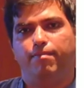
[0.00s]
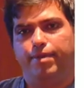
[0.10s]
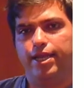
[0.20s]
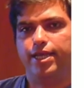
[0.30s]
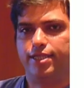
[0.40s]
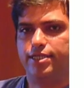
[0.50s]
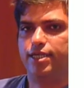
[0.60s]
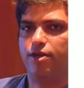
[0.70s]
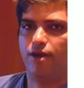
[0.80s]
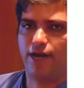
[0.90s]
building this
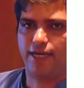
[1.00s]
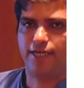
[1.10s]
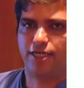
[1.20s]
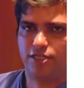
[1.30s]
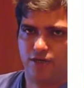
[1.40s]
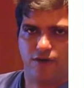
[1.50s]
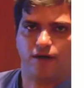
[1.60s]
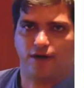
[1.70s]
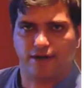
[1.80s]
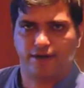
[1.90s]
in your architecture or
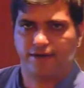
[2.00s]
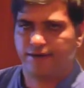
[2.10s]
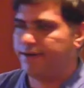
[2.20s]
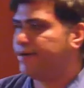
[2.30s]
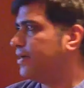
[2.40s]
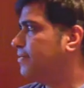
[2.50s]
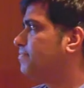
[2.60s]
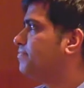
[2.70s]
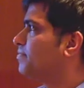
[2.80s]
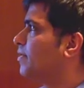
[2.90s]
not,
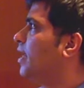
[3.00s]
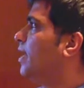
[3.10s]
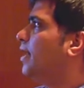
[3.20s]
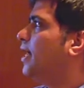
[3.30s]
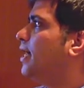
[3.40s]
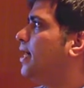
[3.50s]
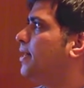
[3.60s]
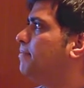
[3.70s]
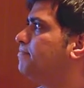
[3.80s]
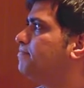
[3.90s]

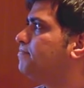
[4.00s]
right? Um,